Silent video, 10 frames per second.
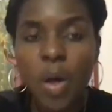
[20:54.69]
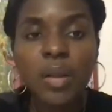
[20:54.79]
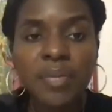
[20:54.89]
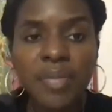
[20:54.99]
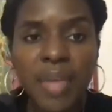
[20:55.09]

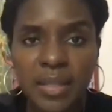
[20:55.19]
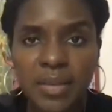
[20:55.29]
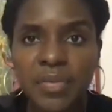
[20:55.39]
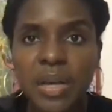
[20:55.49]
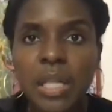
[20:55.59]
All of that
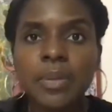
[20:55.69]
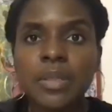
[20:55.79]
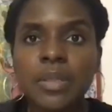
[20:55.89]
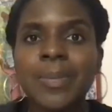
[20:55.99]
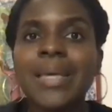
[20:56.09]
is
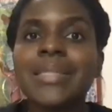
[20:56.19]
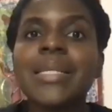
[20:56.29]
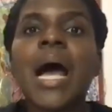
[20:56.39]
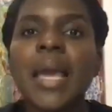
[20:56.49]
available to me because